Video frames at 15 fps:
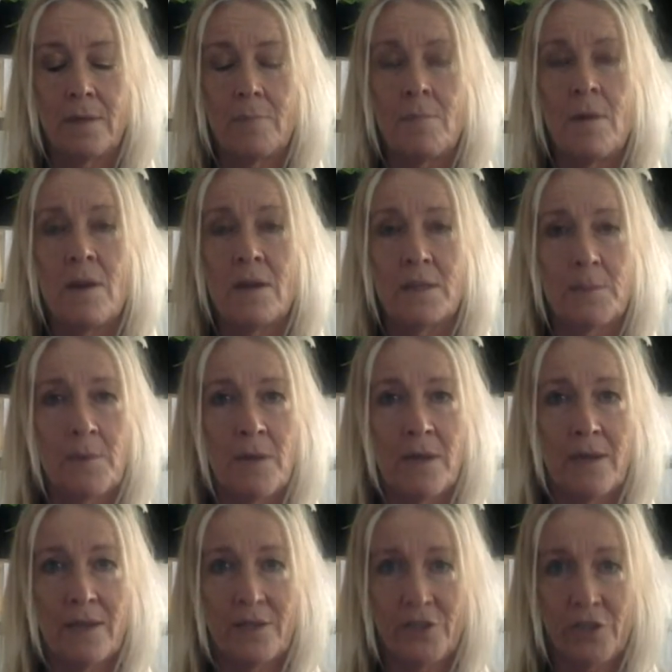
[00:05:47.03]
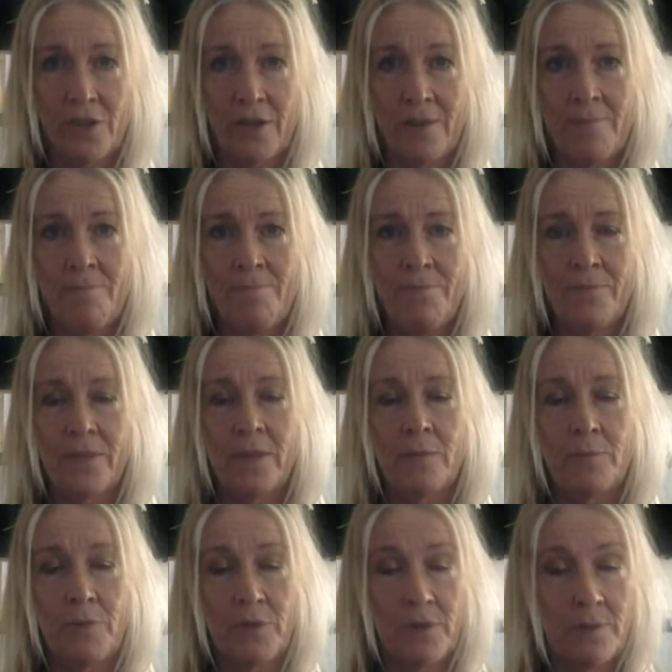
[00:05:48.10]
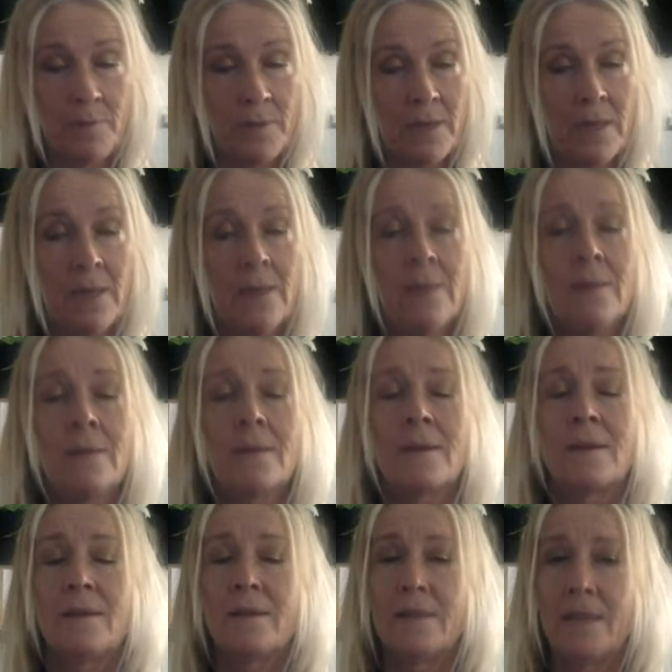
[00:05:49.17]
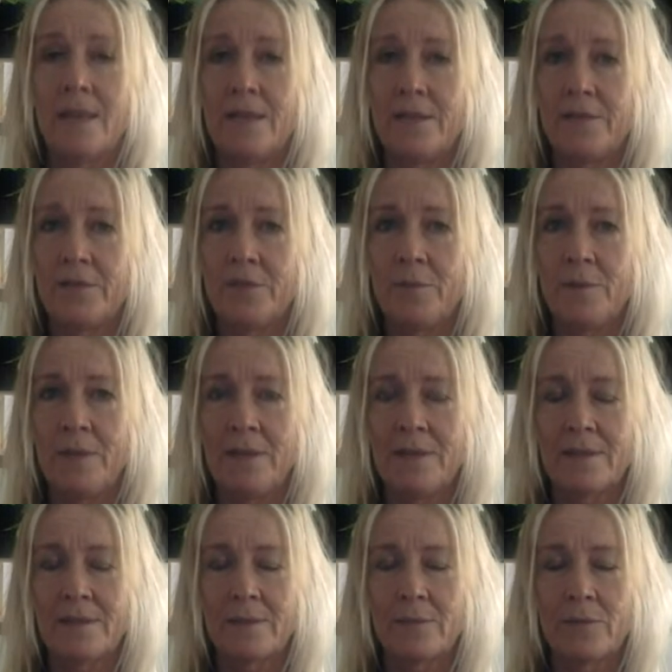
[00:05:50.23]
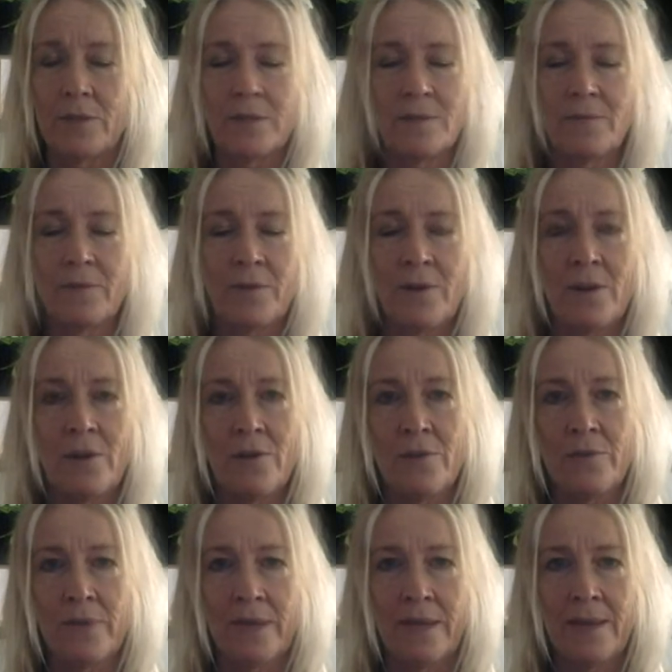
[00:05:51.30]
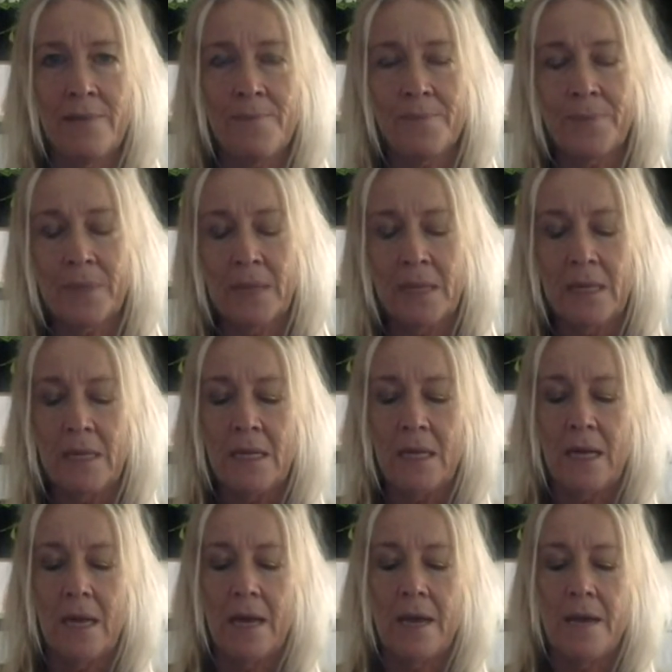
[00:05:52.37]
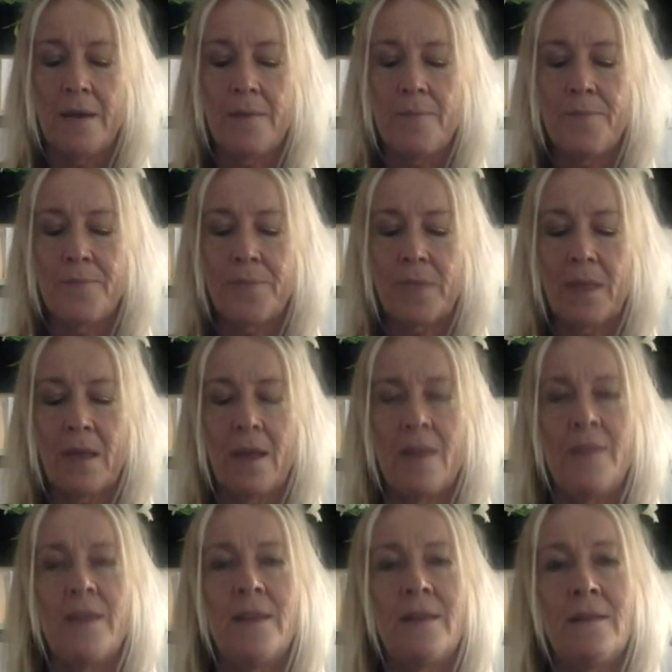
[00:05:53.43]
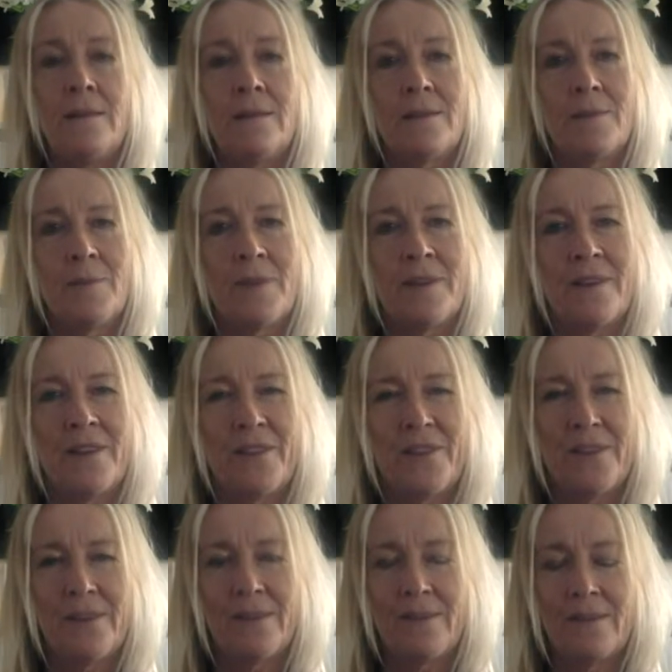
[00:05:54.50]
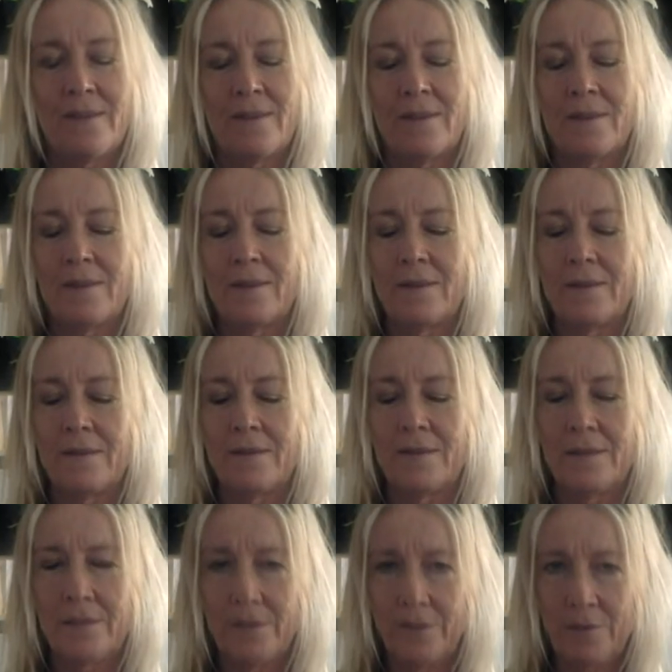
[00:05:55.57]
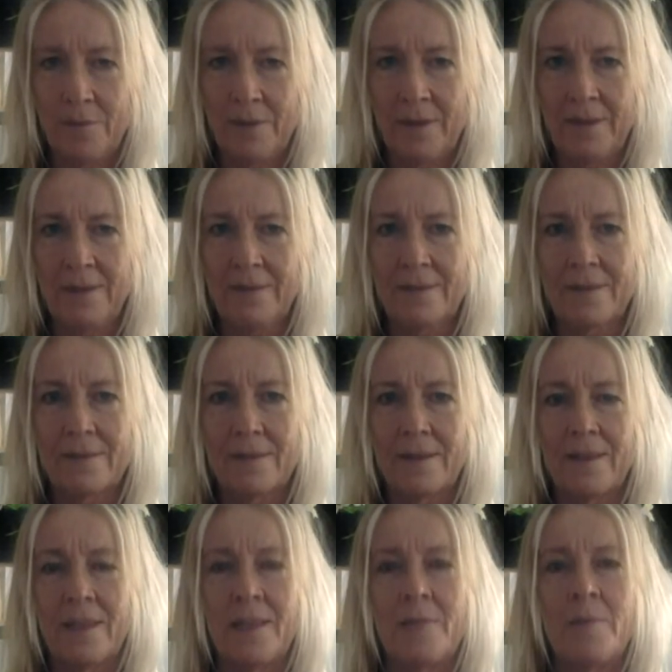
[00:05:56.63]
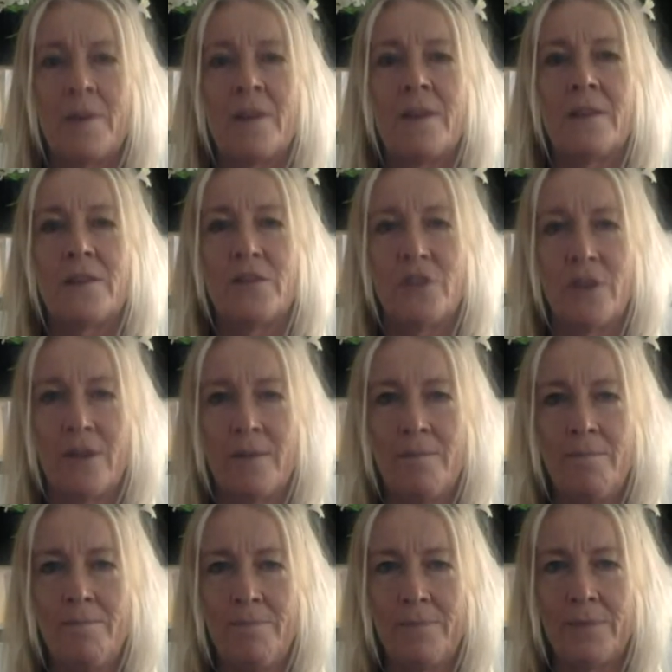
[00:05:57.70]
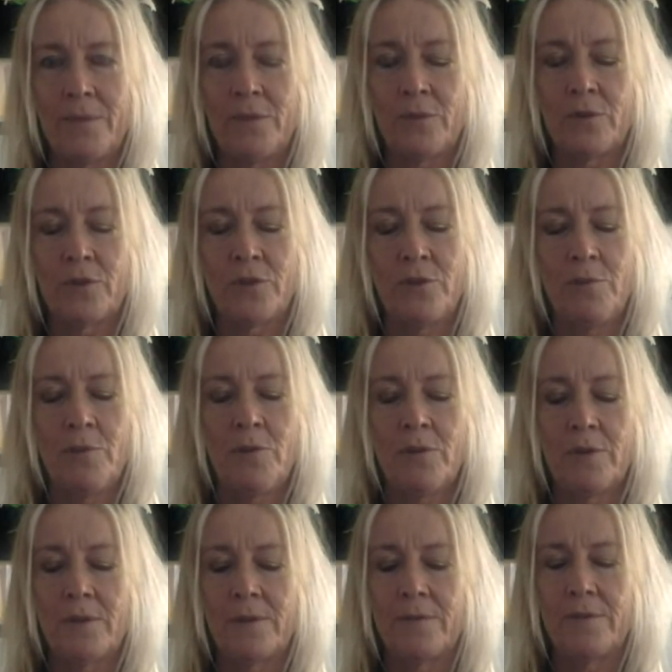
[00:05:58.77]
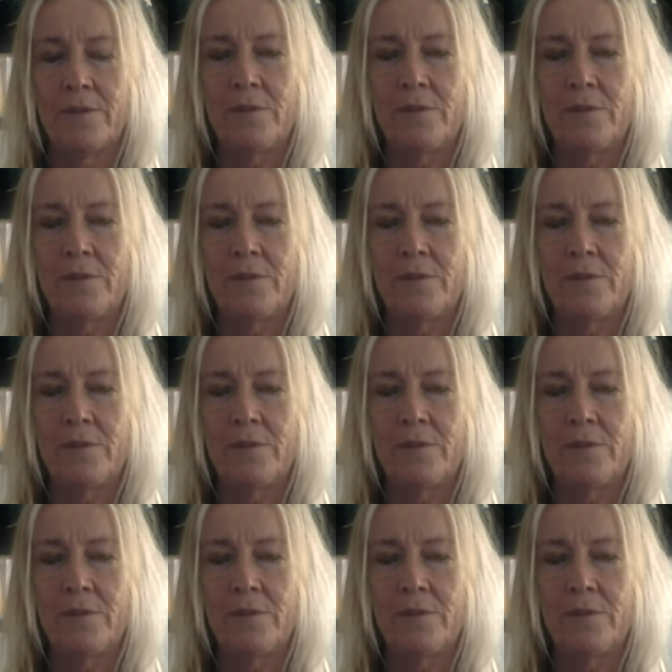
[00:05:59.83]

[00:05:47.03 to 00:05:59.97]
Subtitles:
marked by a chime, both at the beginning and at the end of 2 minutes, which isn't very long really. And then there'll be another 2 minutes, and then there'll be another chime. So you've got 2 blocks of